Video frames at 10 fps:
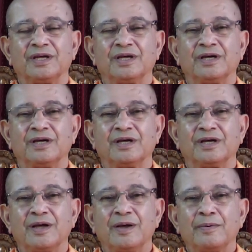
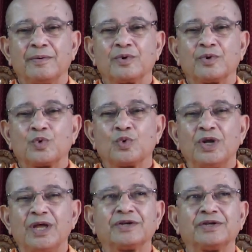
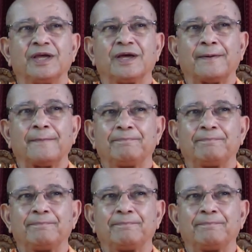Kulakshaya.